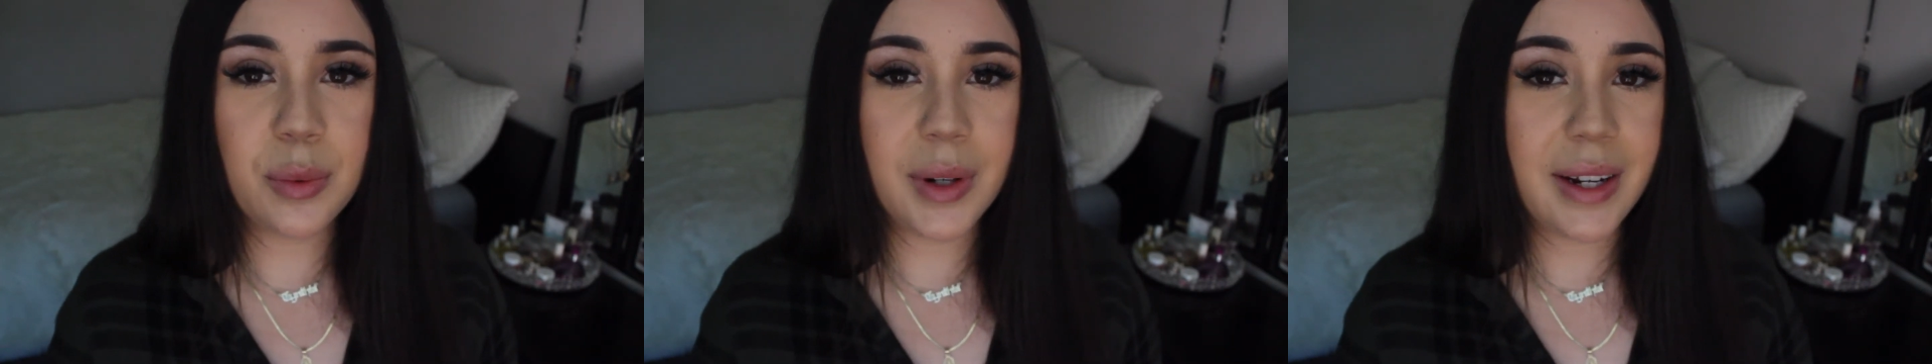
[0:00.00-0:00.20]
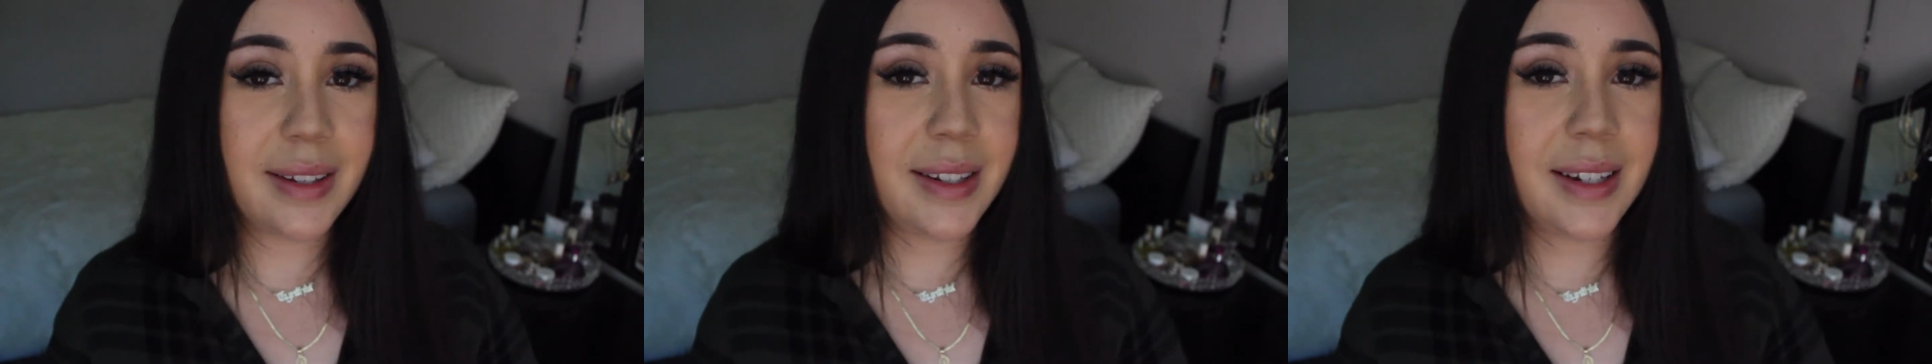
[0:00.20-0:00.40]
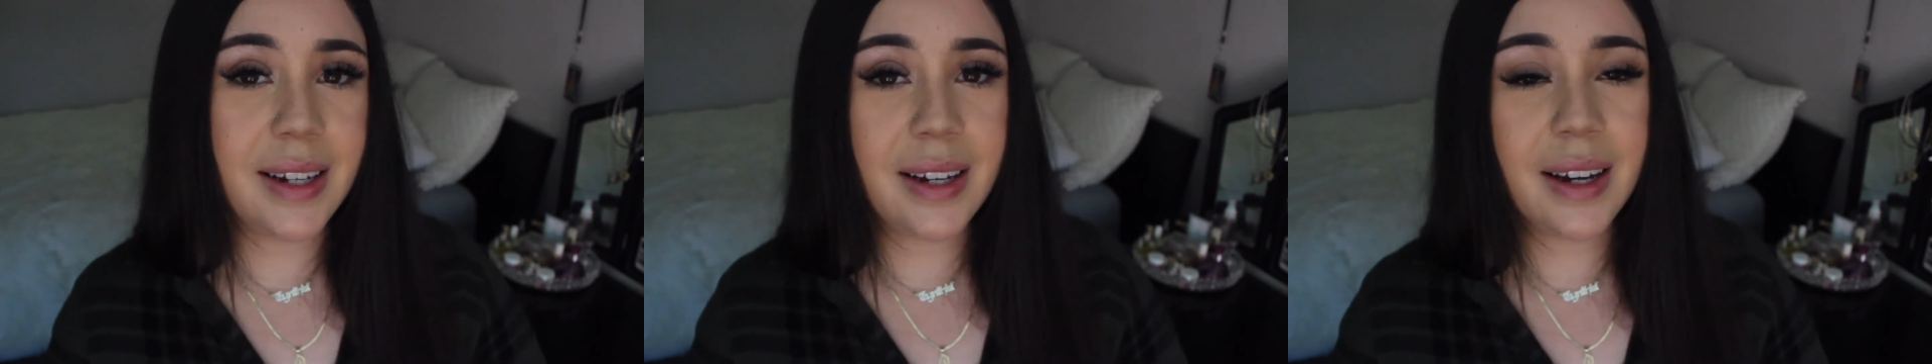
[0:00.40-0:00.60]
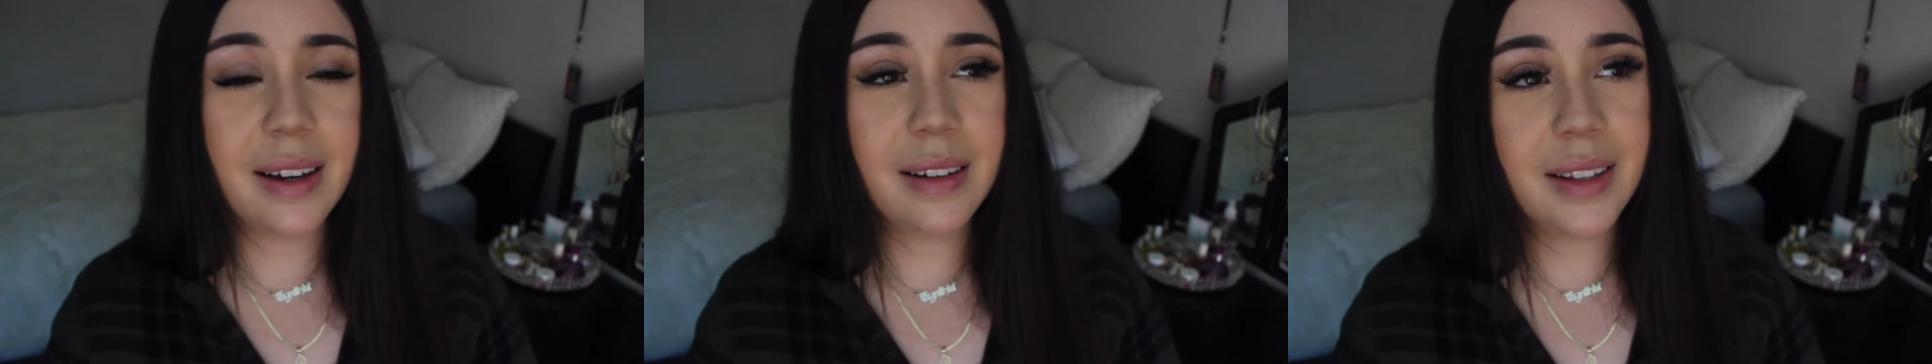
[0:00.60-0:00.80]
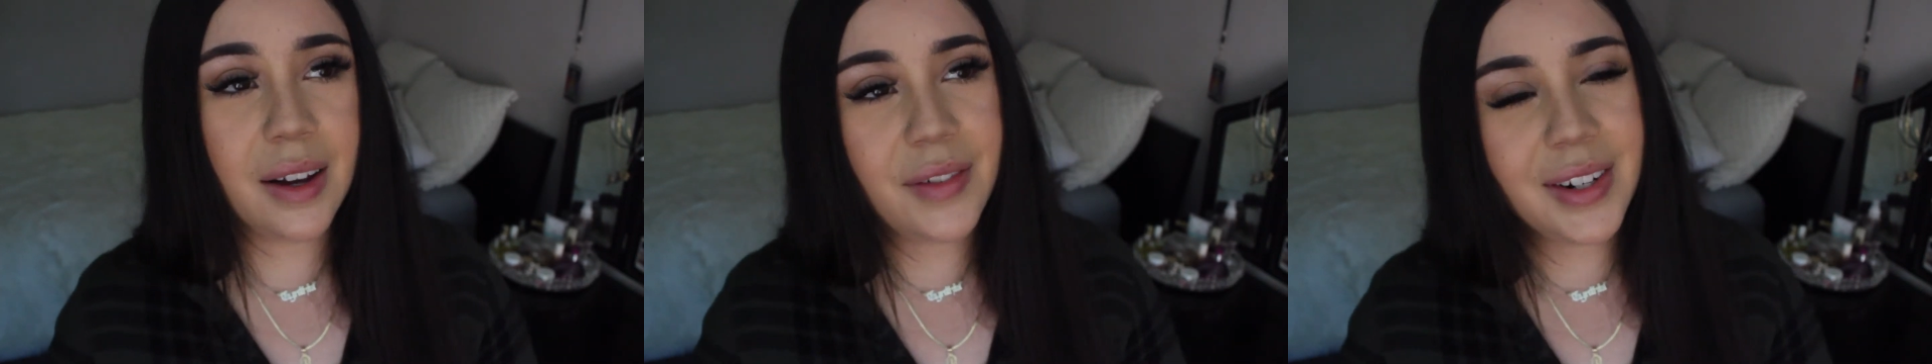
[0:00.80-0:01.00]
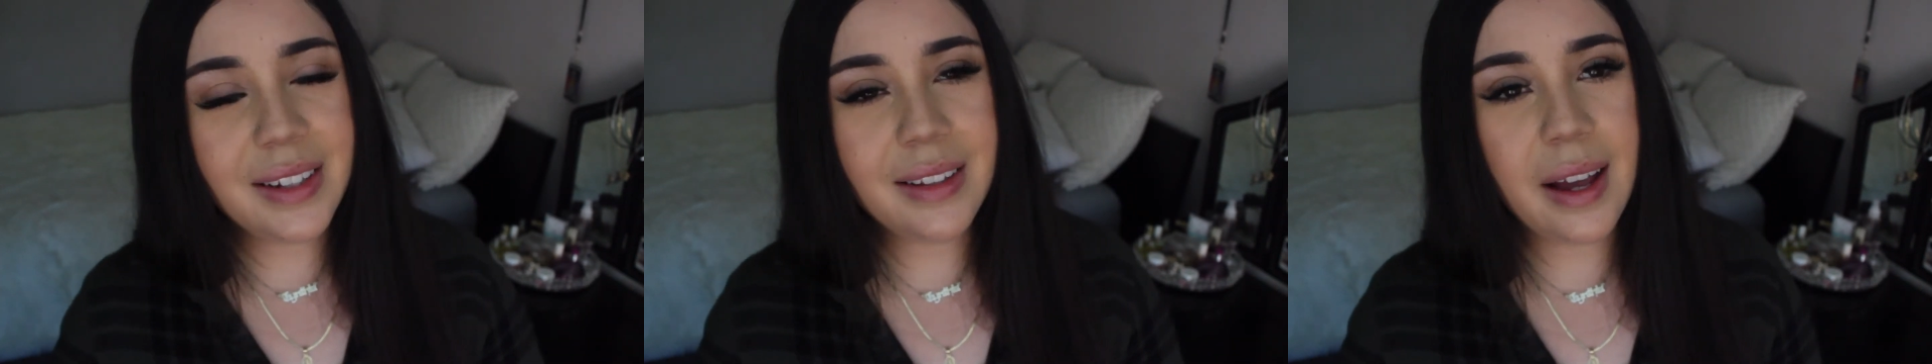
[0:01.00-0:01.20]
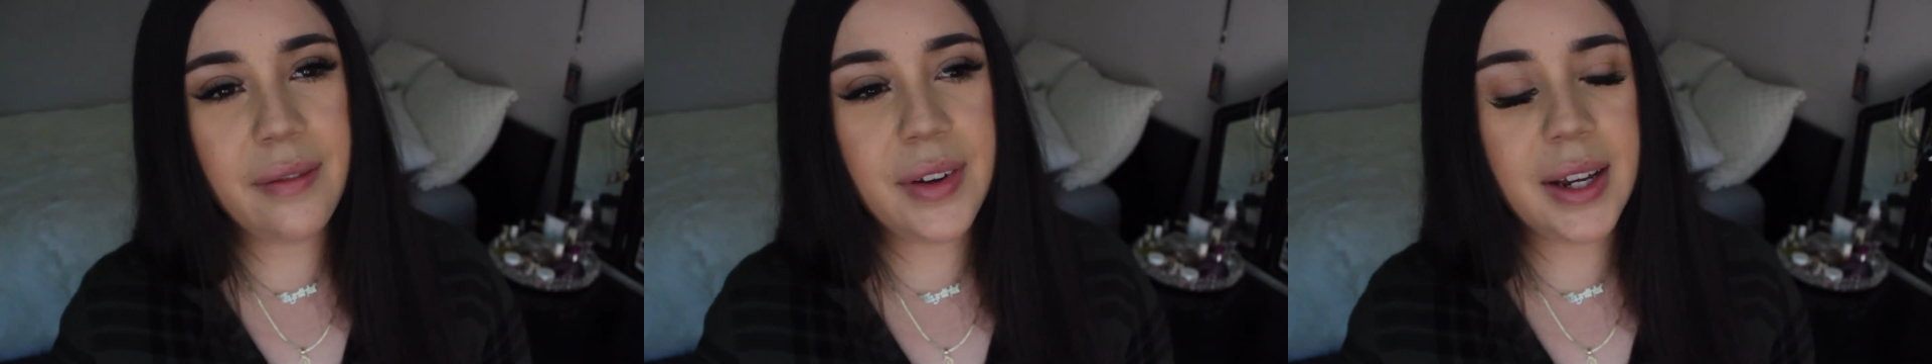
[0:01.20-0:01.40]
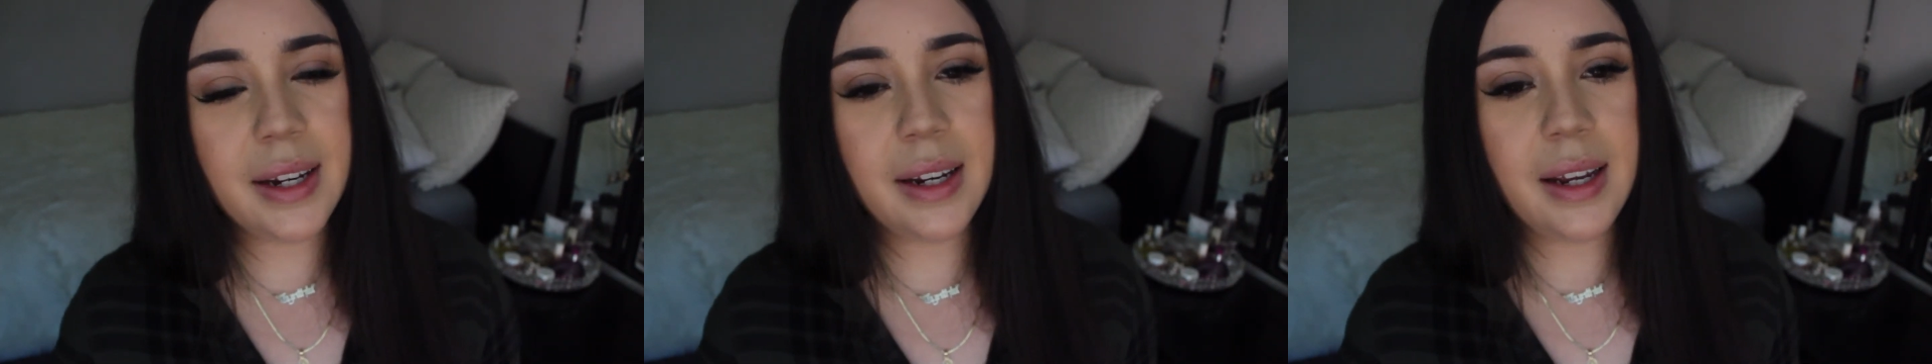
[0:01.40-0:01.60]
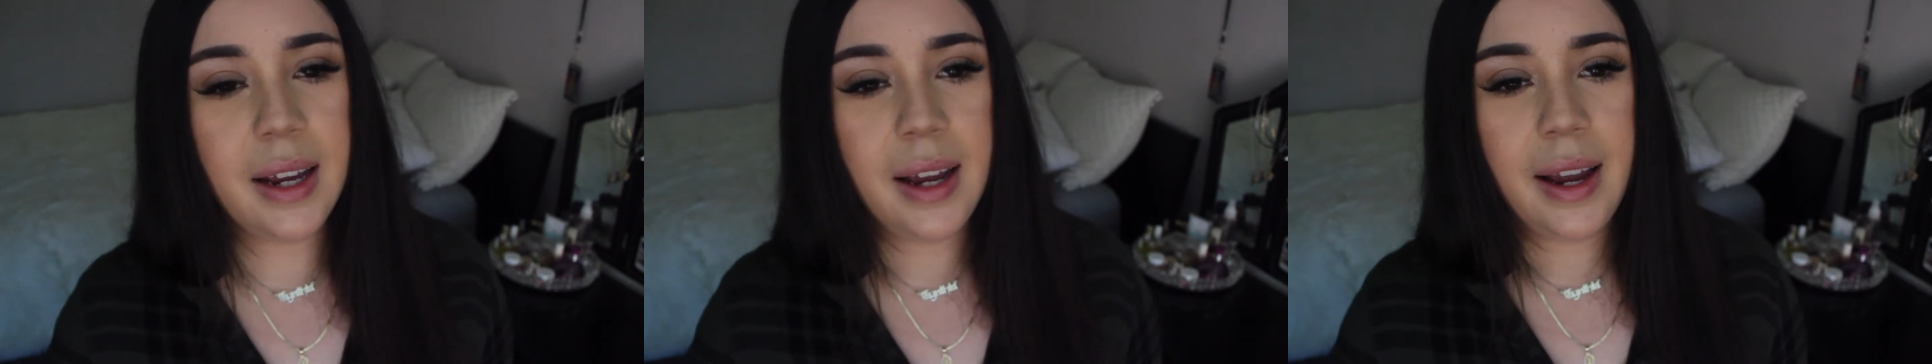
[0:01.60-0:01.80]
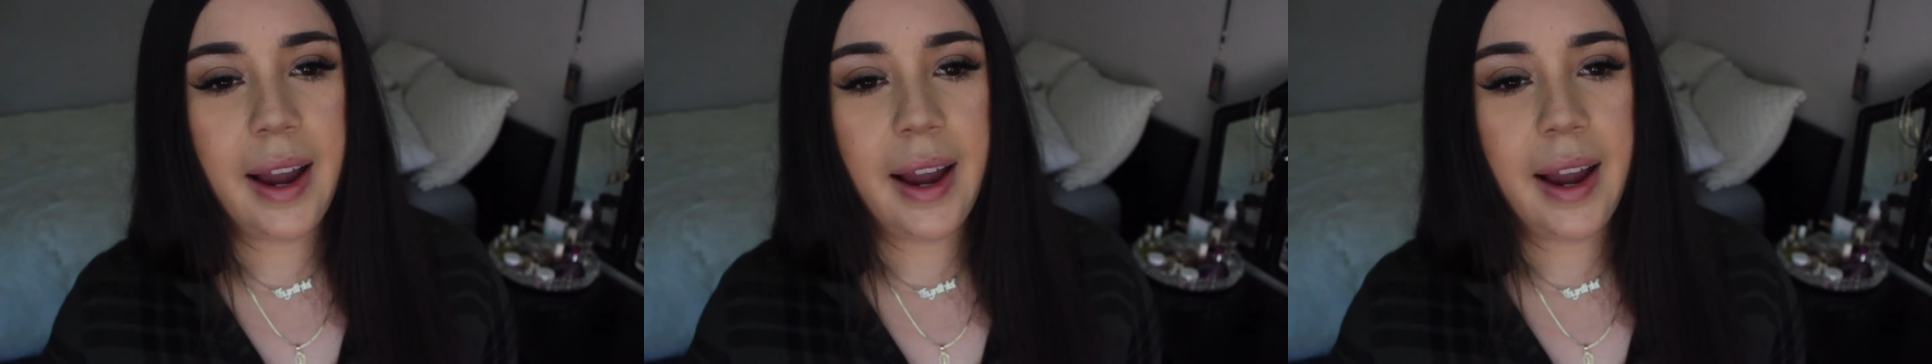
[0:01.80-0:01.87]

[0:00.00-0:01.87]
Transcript: when I see 1111,